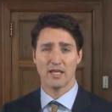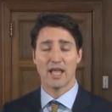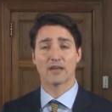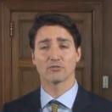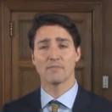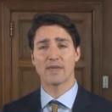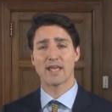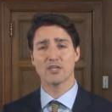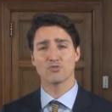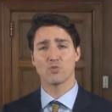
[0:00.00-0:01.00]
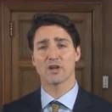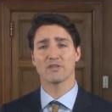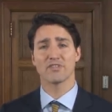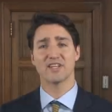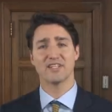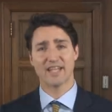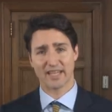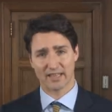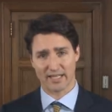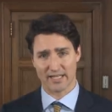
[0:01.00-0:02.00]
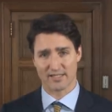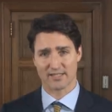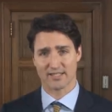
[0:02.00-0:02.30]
and remains one of the deadliest